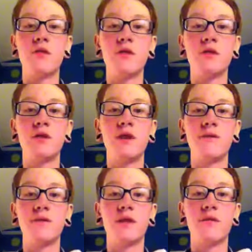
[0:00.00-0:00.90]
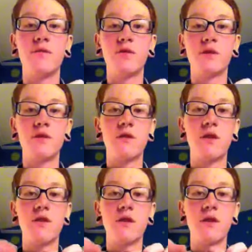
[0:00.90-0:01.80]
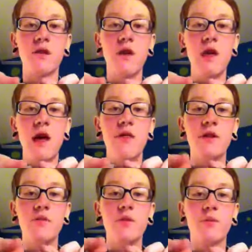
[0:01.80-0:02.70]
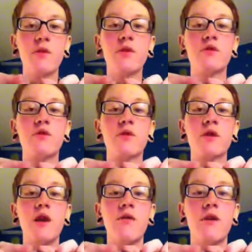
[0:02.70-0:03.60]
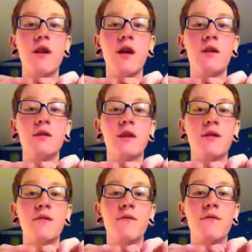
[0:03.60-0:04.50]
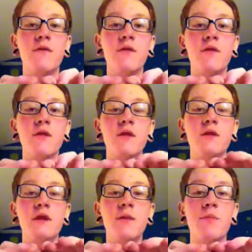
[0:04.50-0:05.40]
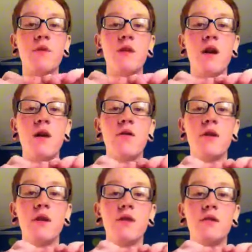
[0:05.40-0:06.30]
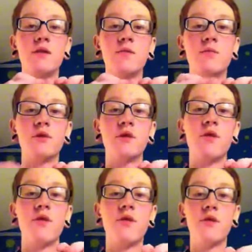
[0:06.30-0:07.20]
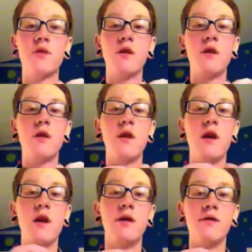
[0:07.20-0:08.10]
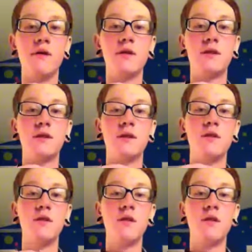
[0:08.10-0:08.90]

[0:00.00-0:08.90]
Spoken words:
You shouldn't have to like force it or anything, and then you want to put your jewelry at the end of the taper and then just push it through and it's in.